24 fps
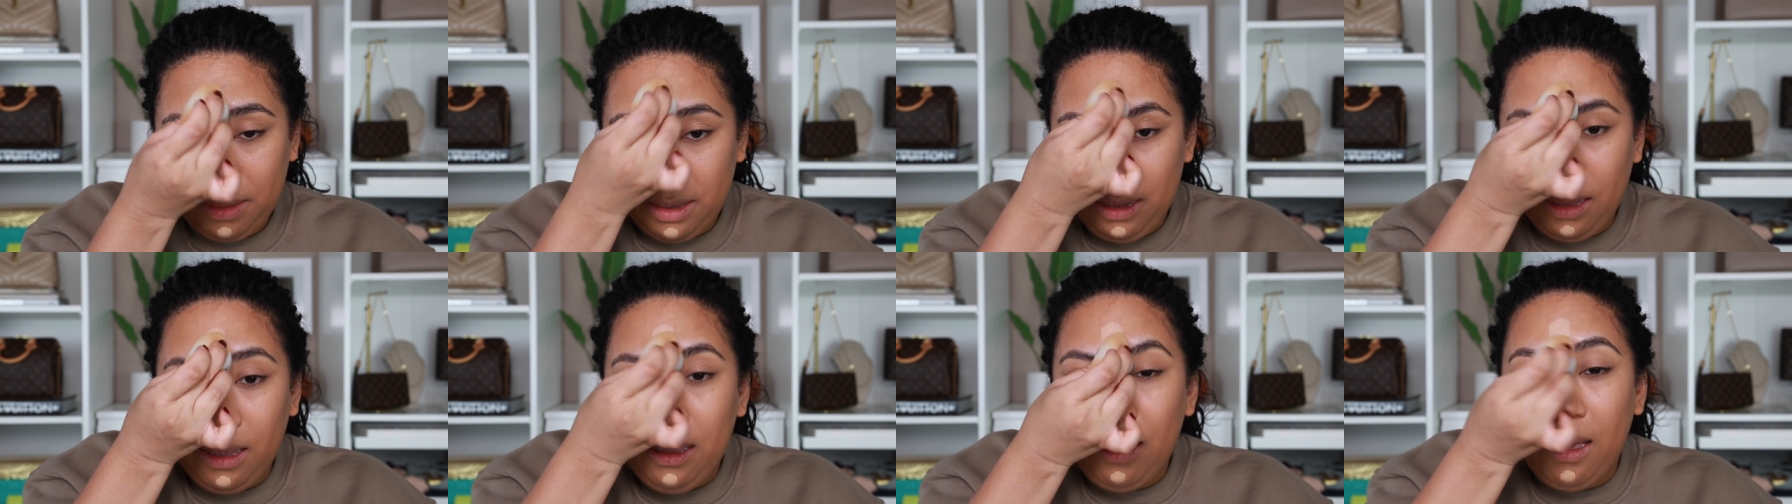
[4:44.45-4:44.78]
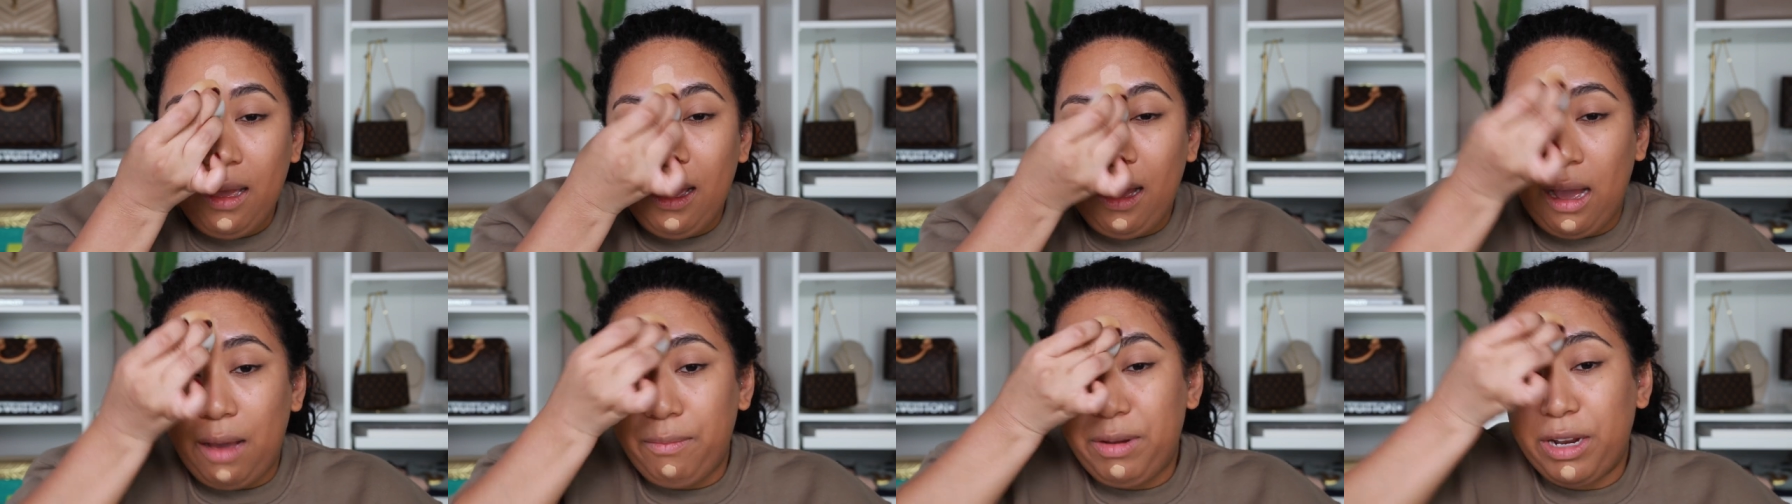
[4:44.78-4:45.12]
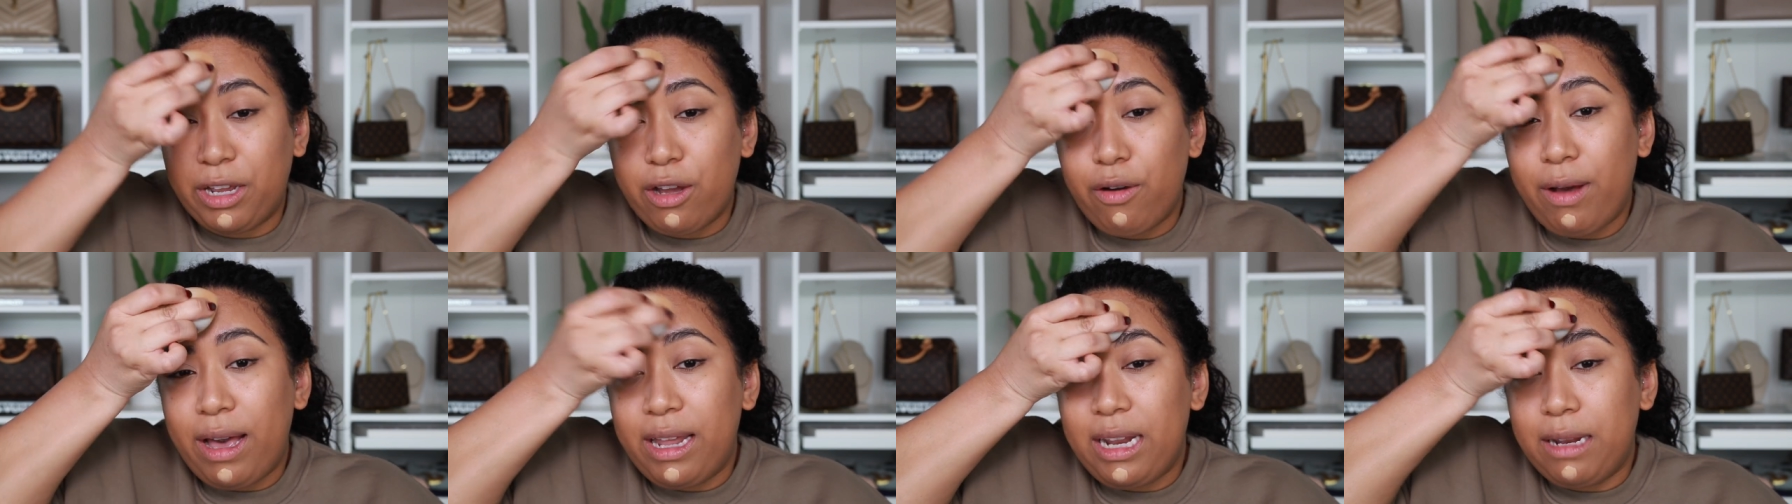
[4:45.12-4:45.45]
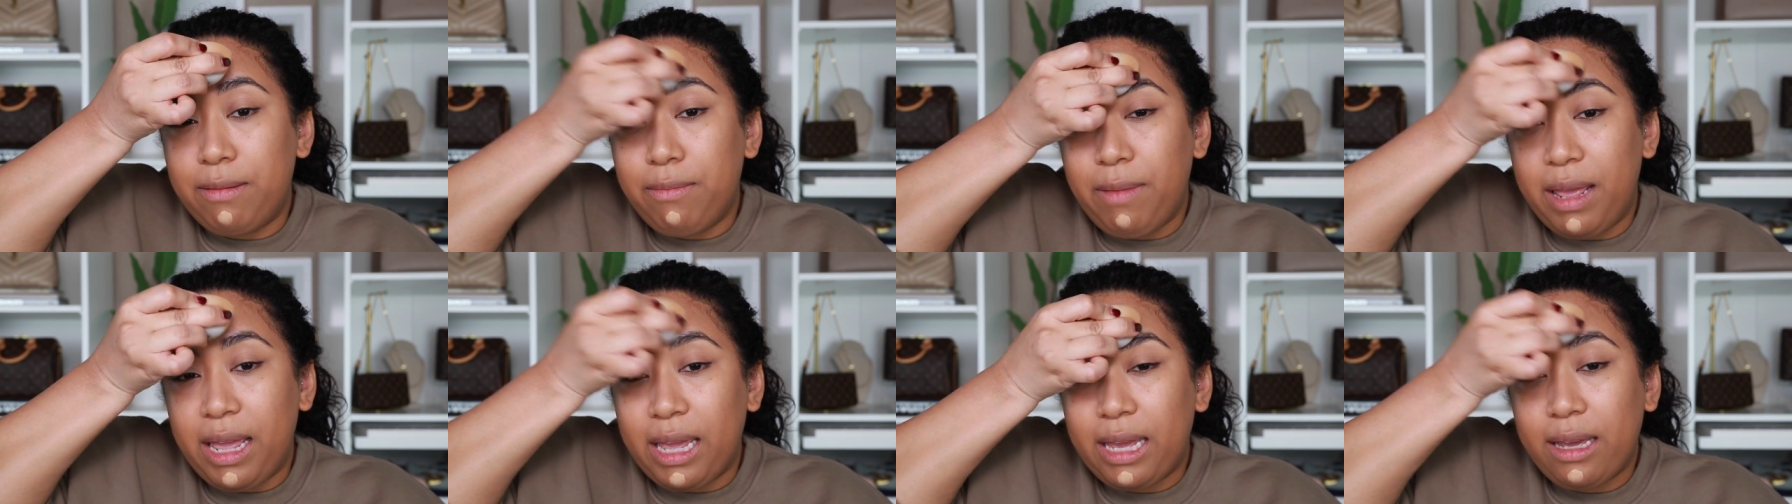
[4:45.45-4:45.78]
I'm gonna go ahead
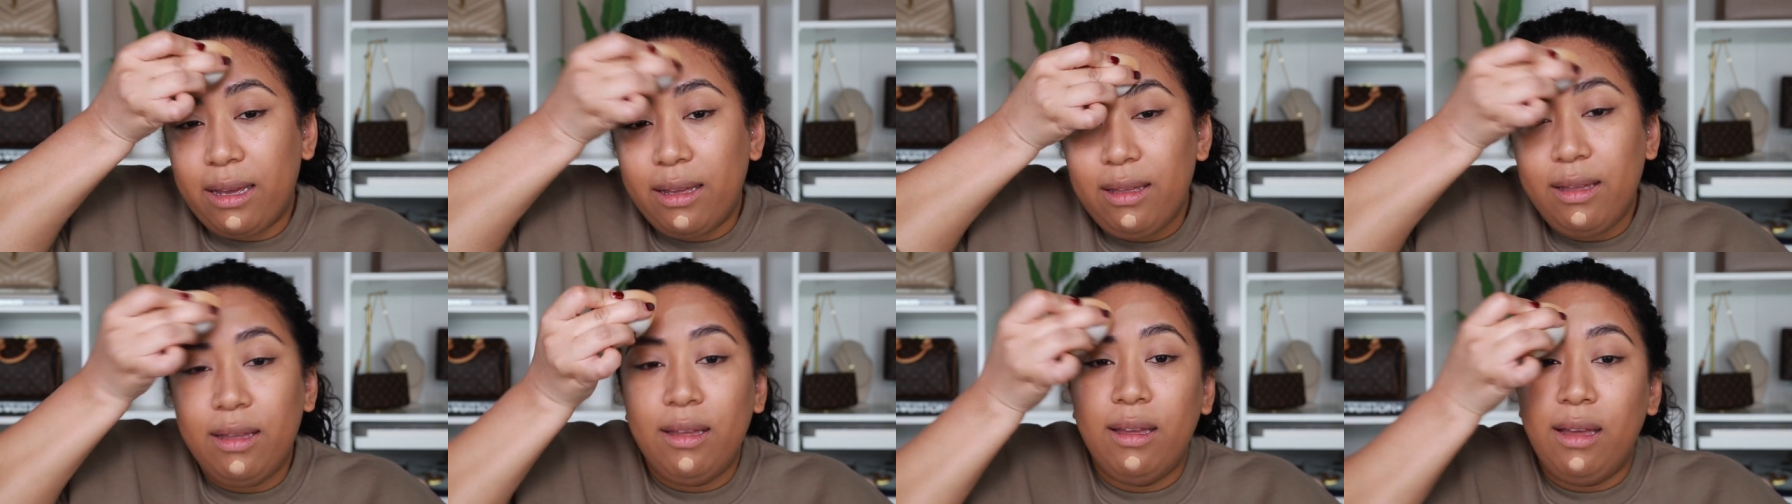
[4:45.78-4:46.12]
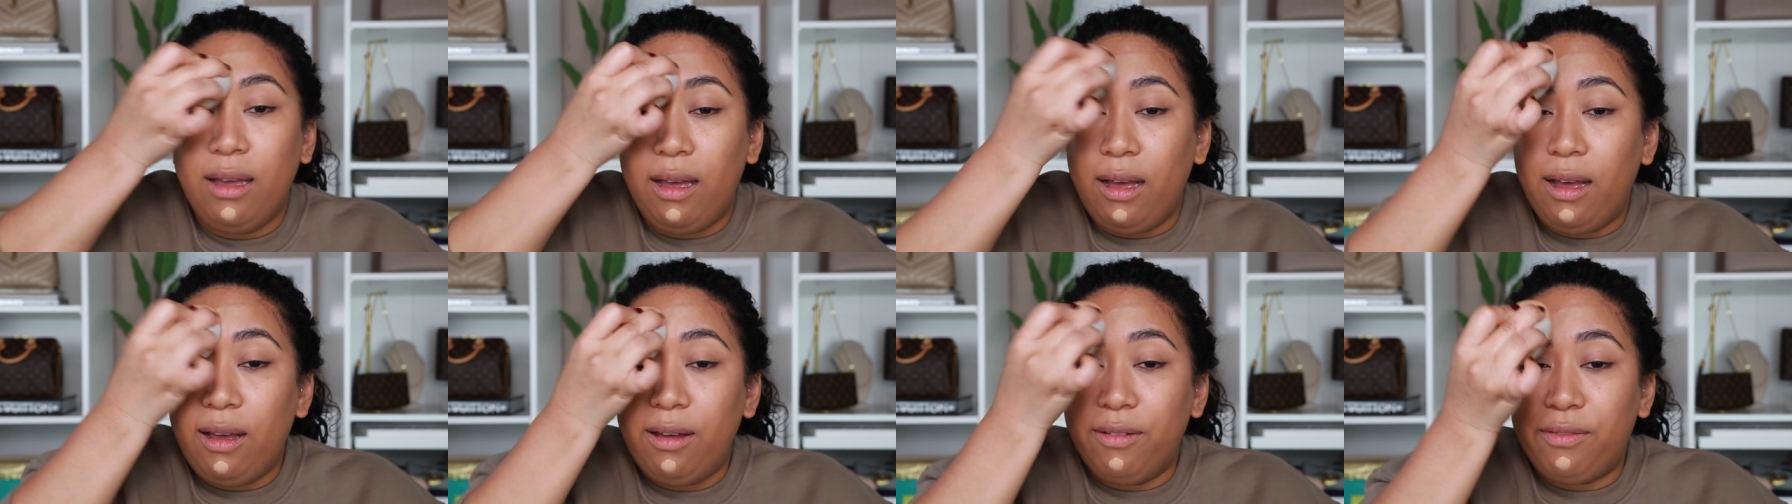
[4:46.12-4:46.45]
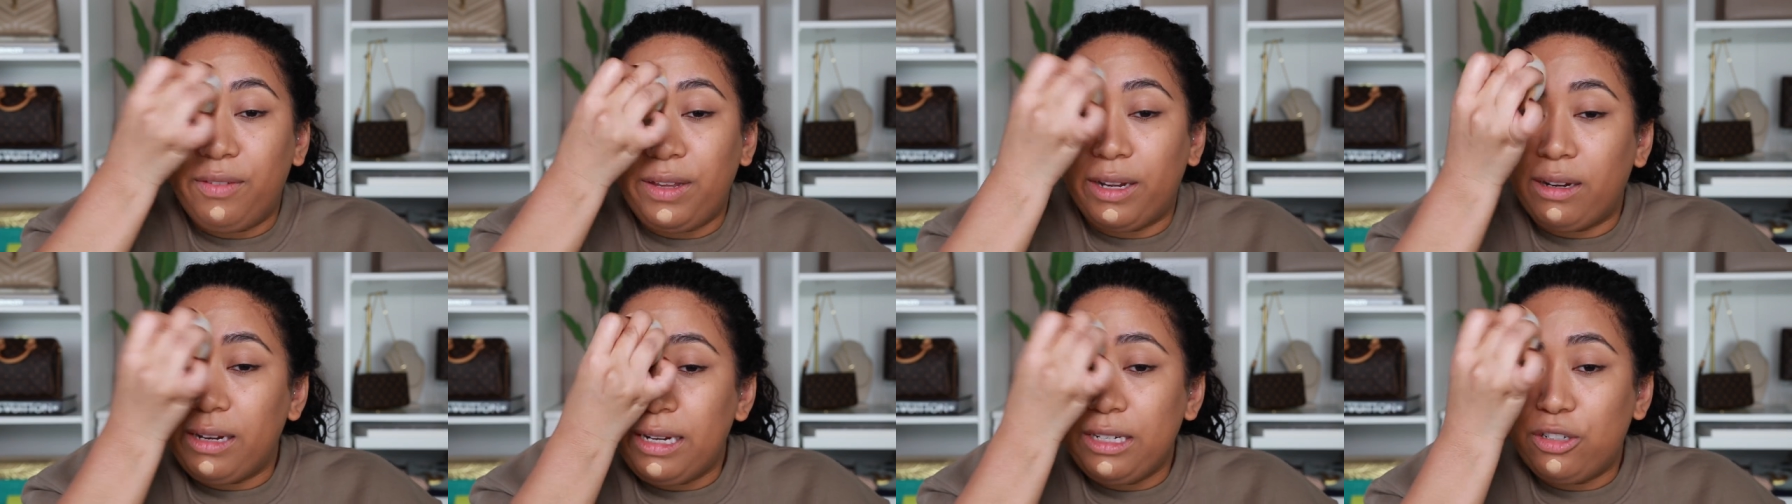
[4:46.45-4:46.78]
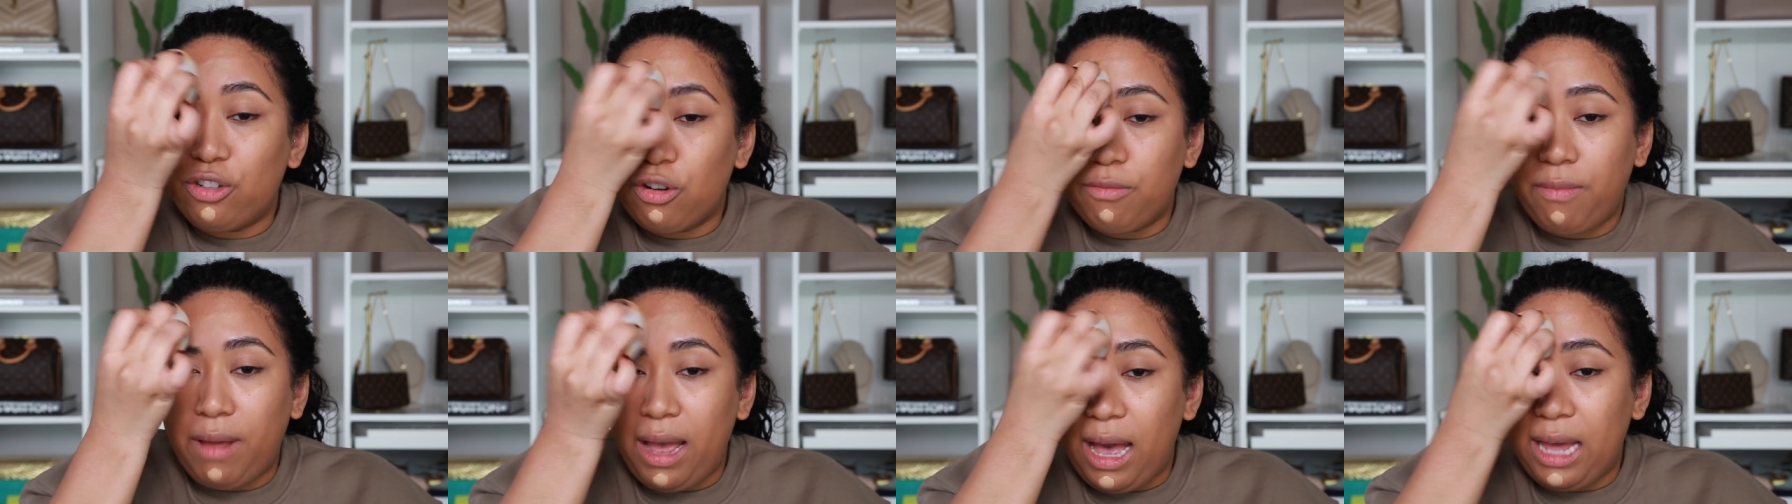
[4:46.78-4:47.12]
and make a very
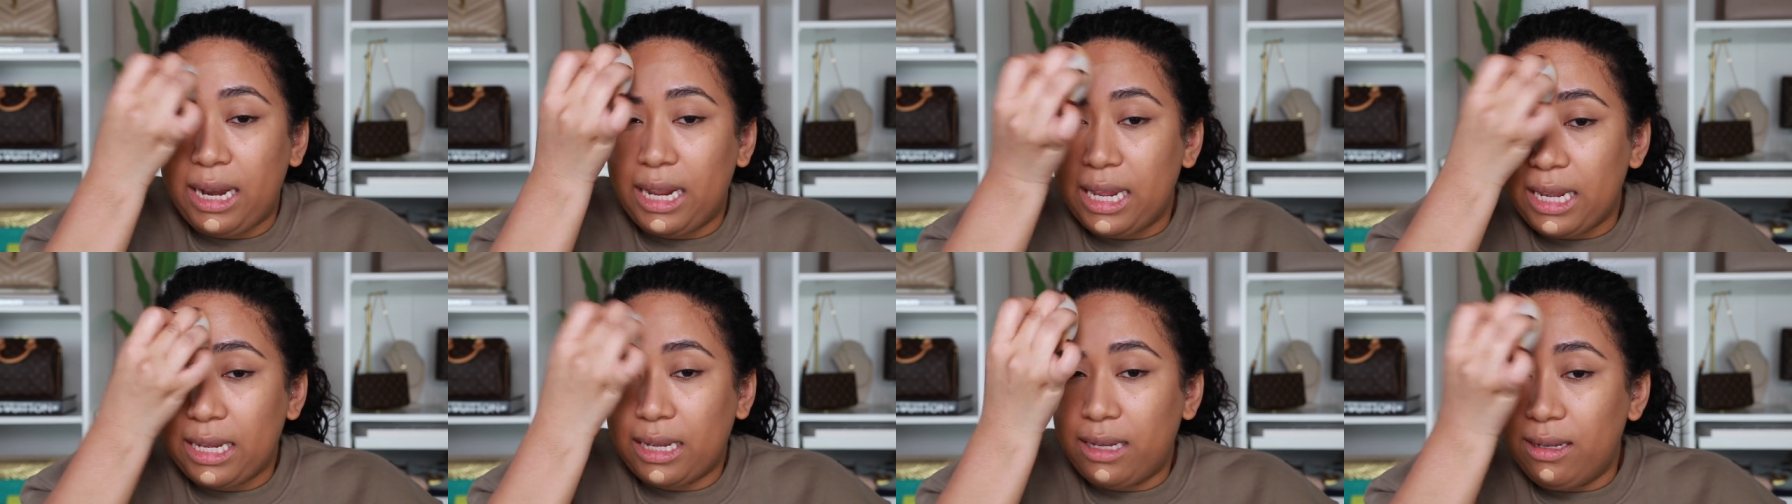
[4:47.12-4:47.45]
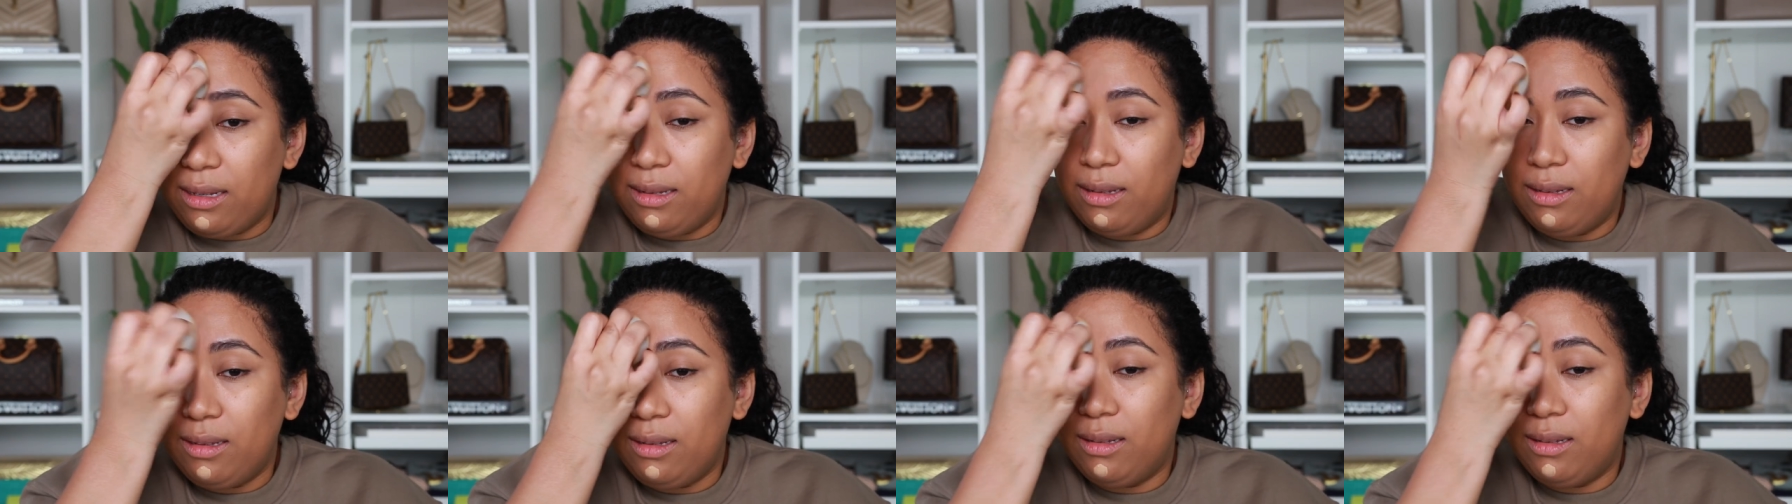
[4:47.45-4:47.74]
dramatic